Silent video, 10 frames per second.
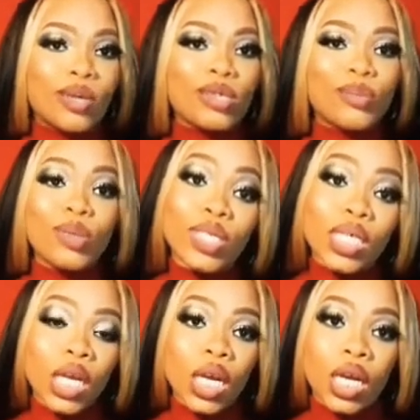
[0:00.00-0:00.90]
I was born
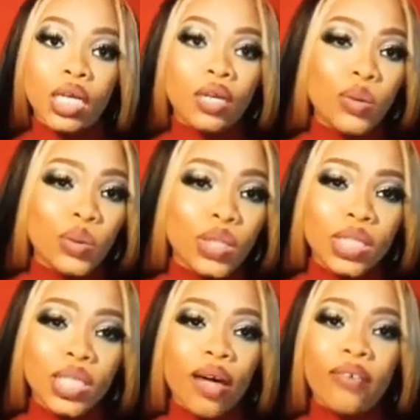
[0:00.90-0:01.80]
in Lagos.
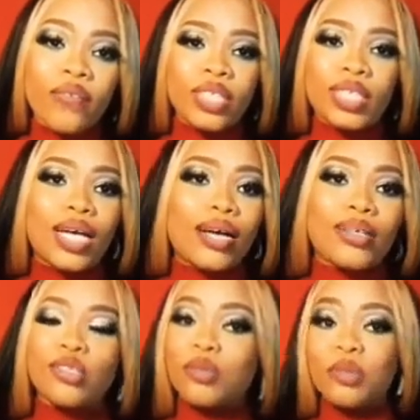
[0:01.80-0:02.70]
First
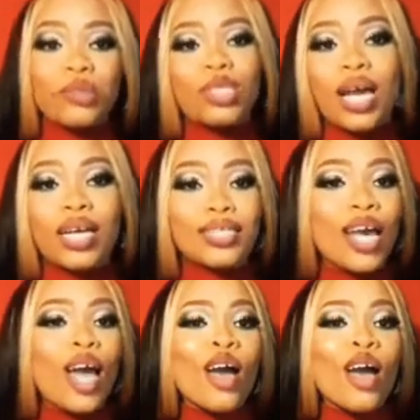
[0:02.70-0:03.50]
act, to be precise.